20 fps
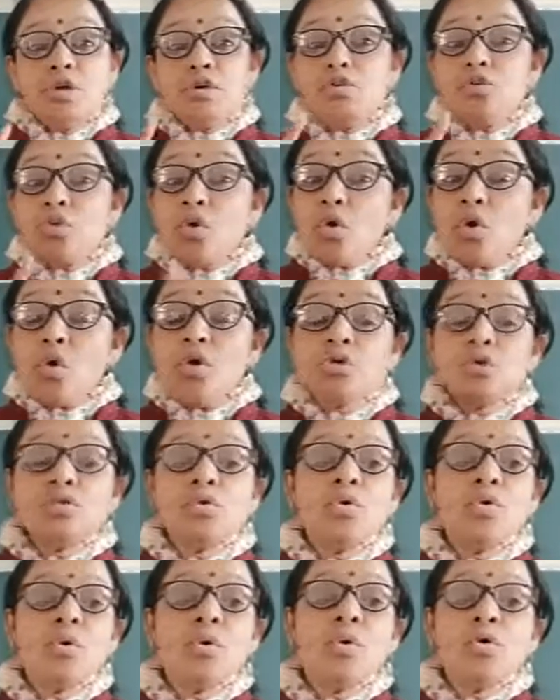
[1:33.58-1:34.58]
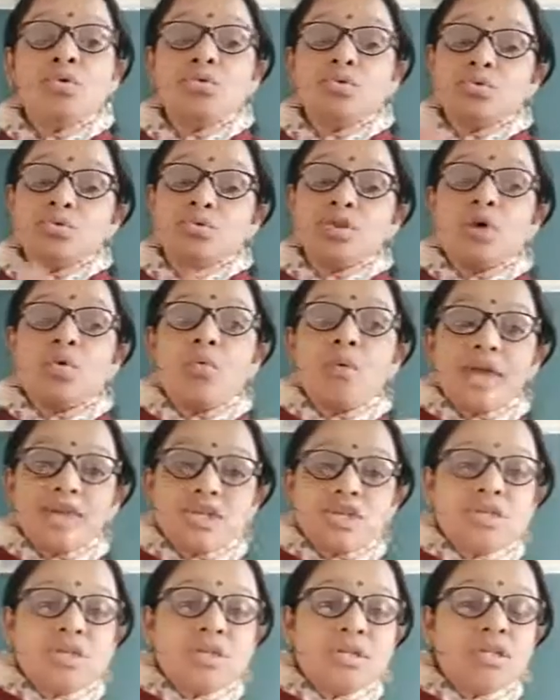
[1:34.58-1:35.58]
don't go through the
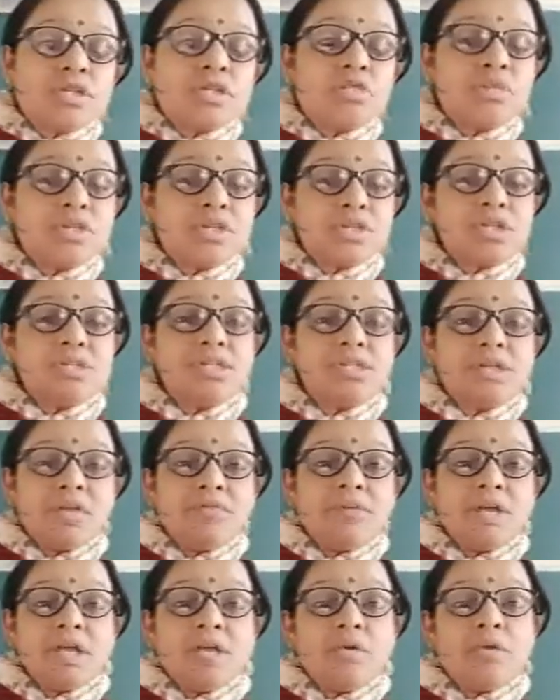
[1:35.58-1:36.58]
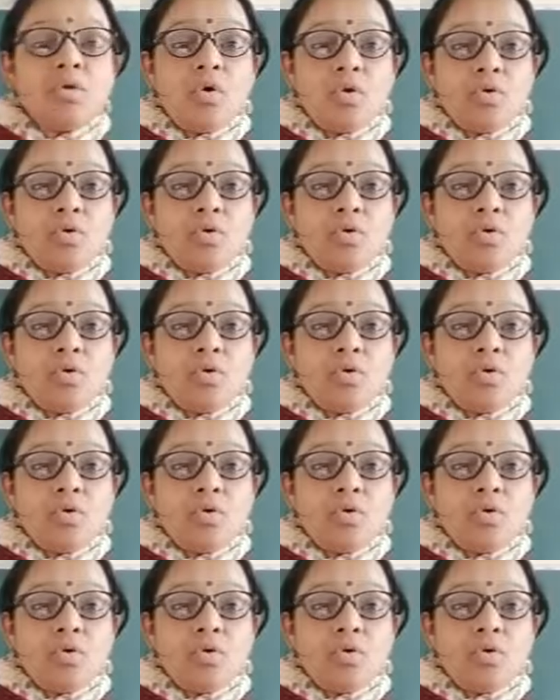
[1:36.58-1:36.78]
questions which is given.